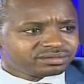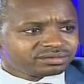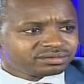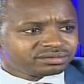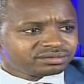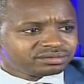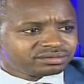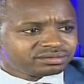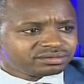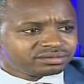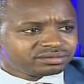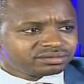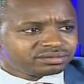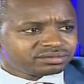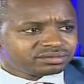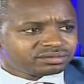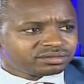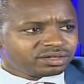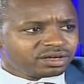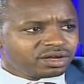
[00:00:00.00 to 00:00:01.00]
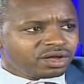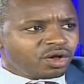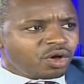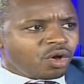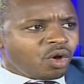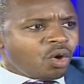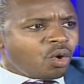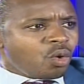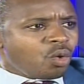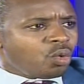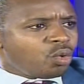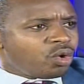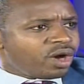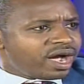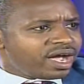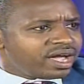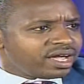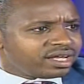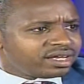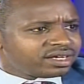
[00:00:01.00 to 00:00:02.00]
Um, There'll be an uproar. uproar.
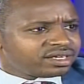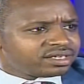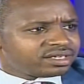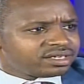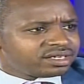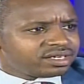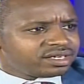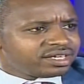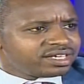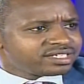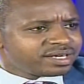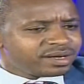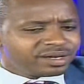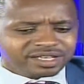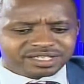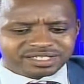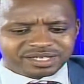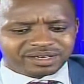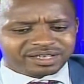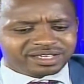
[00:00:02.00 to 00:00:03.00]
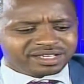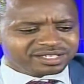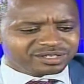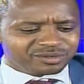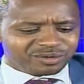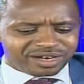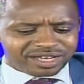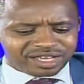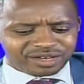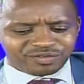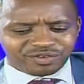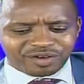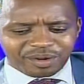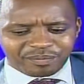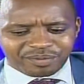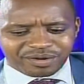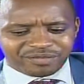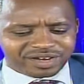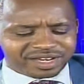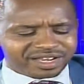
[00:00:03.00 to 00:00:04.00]
Why? He's, a, he's, a, he's working for a
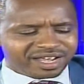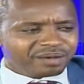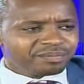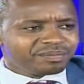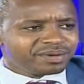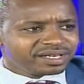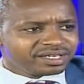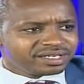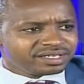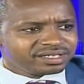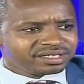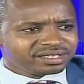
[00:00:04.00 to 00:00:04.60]
private company.